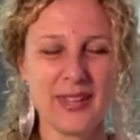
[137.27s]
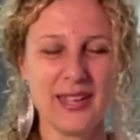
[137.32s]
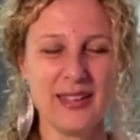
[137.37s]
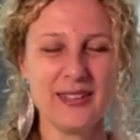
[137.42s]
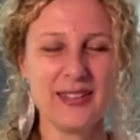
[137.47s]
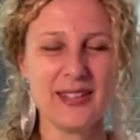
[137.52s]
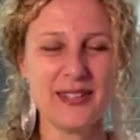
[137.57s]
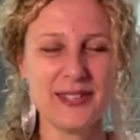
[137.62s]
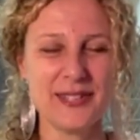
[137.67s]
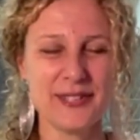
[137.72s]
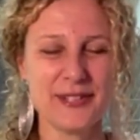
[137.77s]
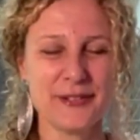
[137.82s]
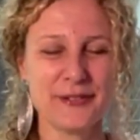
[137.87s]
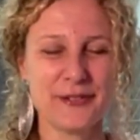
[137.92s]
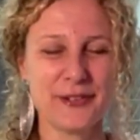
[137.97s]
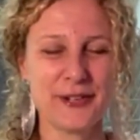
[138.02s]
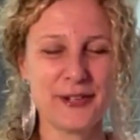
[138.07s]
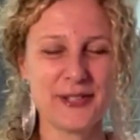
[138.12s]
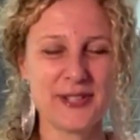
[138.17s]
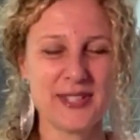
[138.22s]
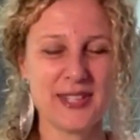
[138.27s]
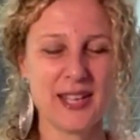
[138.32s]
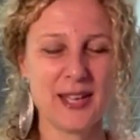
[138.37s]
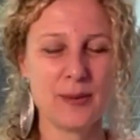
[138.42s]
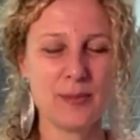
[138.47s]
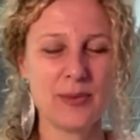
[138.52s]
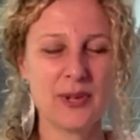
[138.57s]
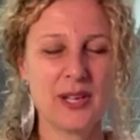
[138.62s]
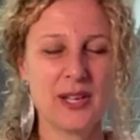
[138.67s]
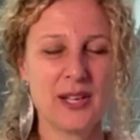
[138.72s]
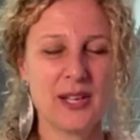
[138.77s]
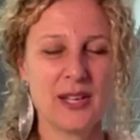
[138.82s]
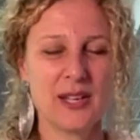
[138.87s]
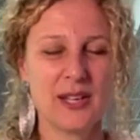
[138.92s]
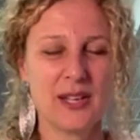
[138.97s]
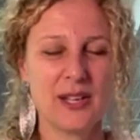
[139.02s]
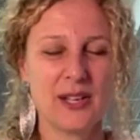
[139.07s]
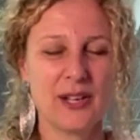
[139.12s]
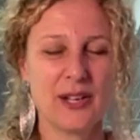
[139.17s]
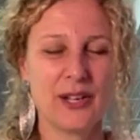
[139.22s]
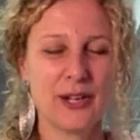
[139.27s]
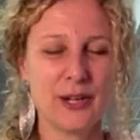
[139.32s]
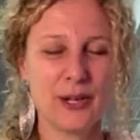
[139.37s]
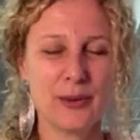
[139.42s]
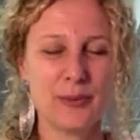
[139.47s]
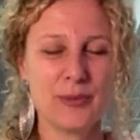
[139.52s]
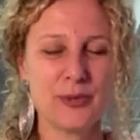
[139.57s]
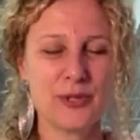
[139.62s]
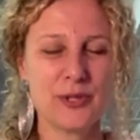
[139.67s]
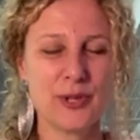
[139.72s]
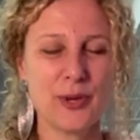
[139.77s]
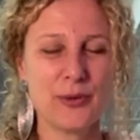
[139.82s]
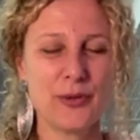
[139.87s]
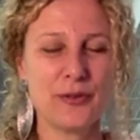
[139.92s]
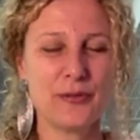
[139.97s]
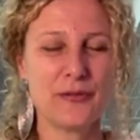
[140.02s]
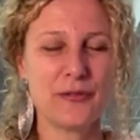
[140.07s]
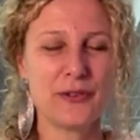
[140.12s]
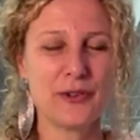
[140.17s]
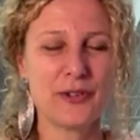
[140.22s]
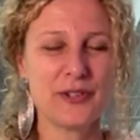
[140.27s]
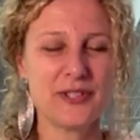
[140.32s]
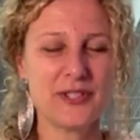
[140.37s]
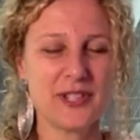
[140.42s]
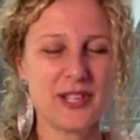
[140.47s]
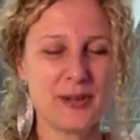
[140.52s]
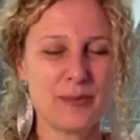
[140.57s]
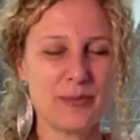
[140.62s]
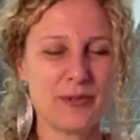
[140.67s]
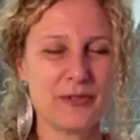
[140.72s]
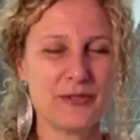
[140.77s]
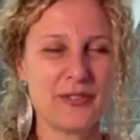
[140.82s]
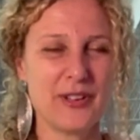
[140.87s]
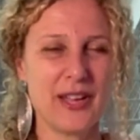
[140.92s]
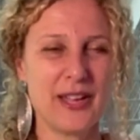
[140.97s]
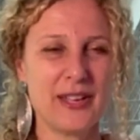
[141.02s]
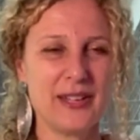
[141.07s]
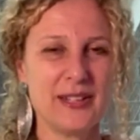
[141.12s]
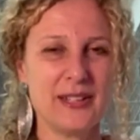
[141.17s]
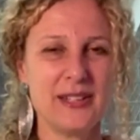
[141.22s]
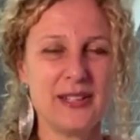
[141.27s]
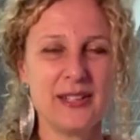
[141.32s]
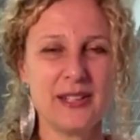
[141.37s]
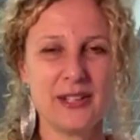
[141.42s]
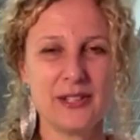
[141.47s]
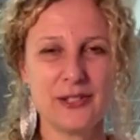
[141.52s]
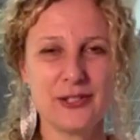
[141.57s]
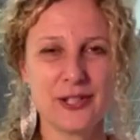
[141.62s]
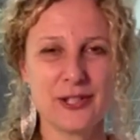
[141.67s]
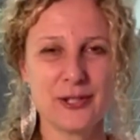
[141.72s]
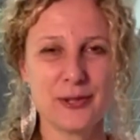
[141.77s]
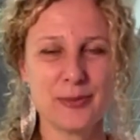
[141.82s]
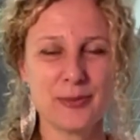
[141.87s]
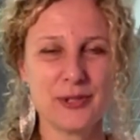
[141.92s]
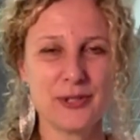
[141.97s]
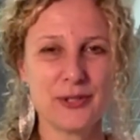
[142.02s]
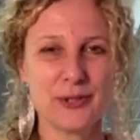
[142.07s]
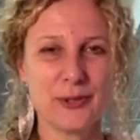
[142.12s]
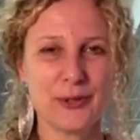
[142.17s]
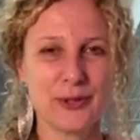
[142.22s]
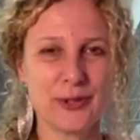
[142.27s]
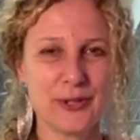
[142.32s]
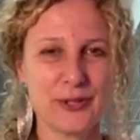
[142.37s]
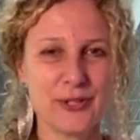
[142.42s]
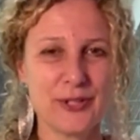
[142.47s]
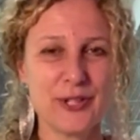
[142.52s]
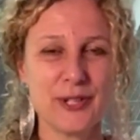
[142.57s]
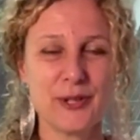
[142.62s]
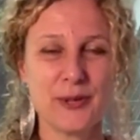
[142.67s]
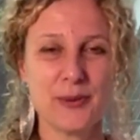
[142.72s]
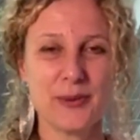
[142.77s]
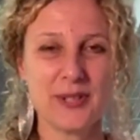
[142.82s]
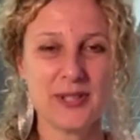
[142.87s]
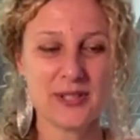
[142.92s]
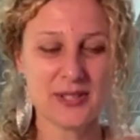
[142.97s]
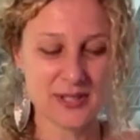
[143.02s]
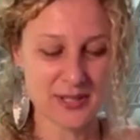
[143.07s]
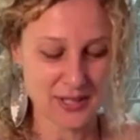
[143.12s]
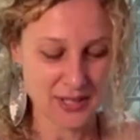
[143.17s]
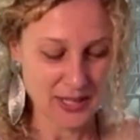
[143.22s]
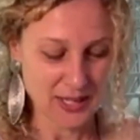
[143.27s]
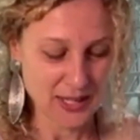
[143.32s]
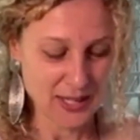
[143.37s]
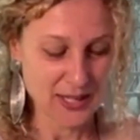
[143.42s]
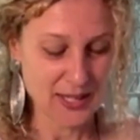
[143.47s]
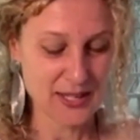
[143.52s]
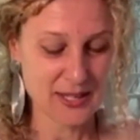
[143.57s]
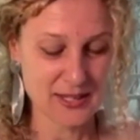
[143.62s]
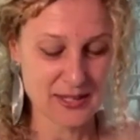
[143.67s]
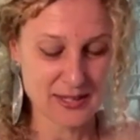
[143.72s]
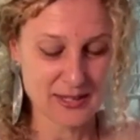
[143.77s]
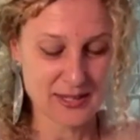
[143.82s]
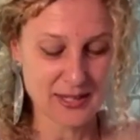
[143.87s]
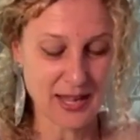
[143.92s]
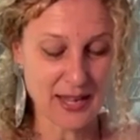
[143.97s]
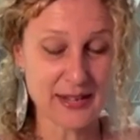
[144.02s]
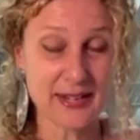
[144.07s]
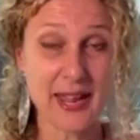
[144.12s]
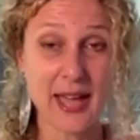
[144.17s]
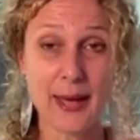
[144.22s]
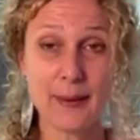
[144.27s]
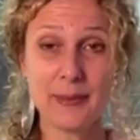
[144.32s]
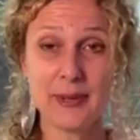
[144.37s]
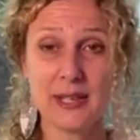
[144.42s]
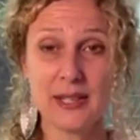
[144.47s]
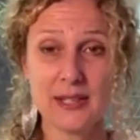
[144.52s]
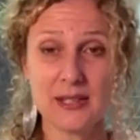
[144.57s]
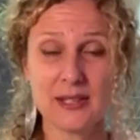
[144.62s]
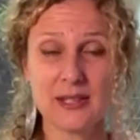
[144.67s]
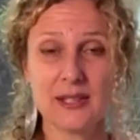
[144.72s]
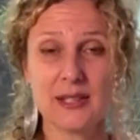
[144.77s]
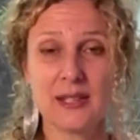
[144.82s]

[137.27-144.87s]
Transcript: And that's the first step. So the first step of any adjustment or sequence is dynamic.